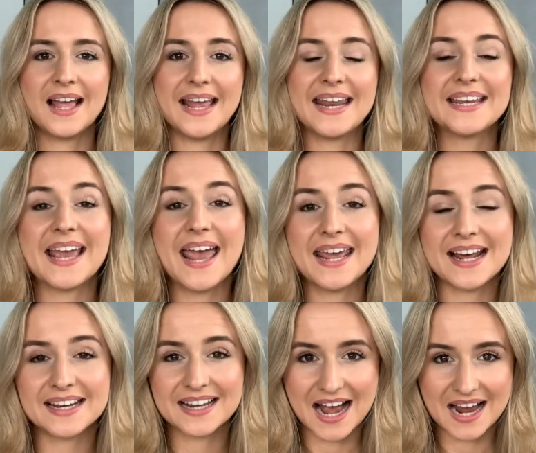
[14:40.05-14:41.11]
In
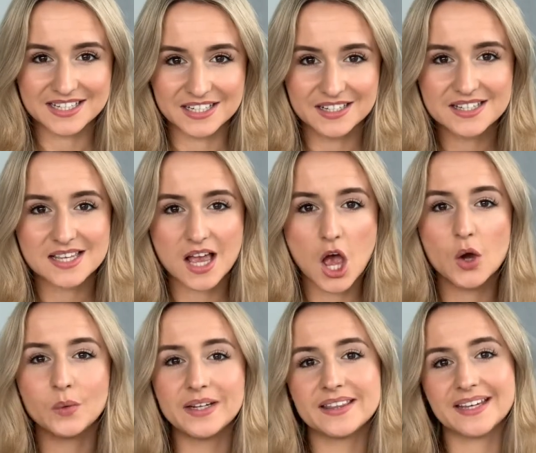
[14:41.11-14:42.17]
canine guidance,
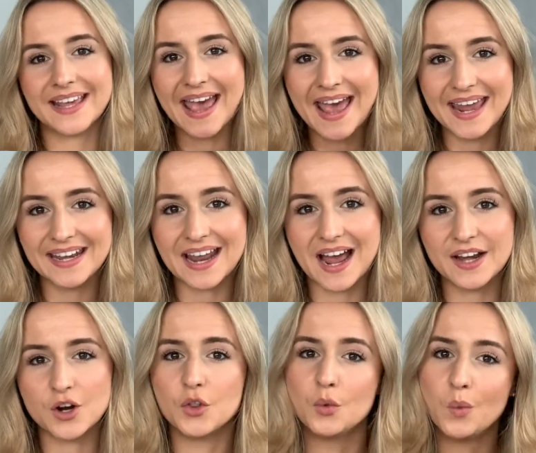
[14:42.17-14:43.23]
only the canine
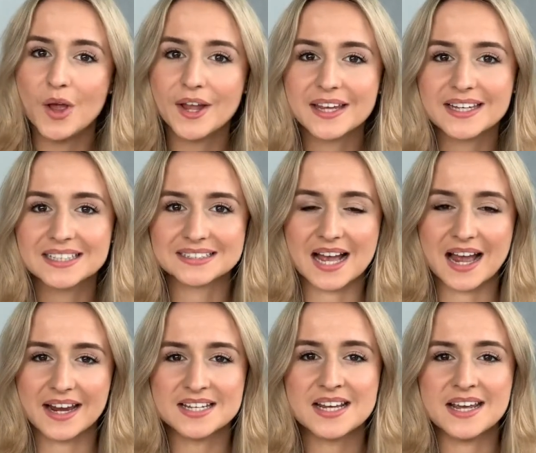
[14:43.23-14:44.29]
on the working
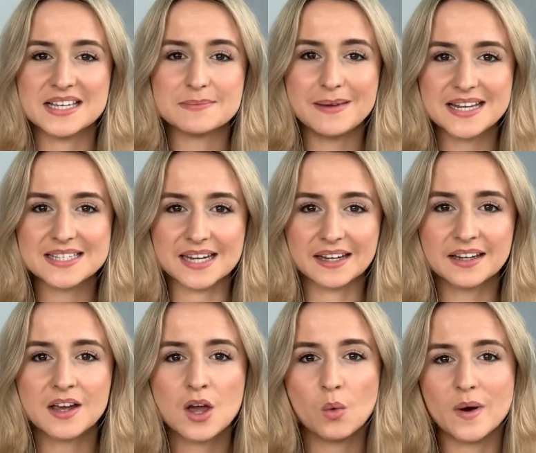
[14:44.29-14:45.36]
side is meeting
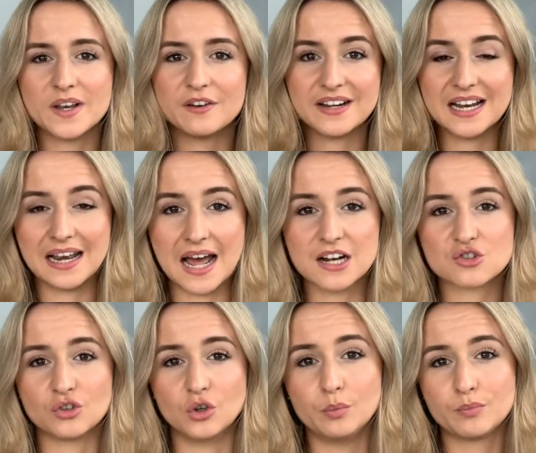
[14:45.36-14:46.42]
when you're in a
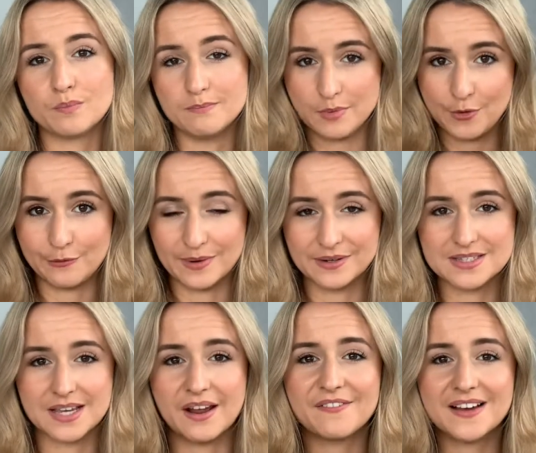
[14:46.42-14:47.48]
lateral movement. So
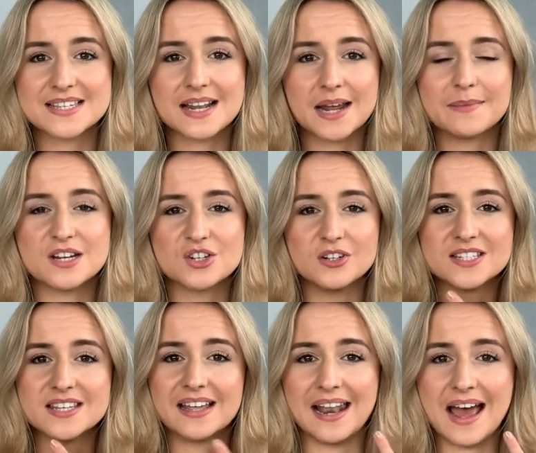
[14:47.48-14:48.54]
if I slide my jaw to
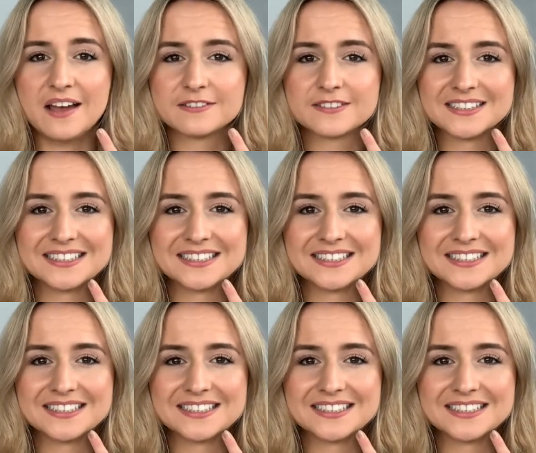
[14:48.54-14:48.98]
the left,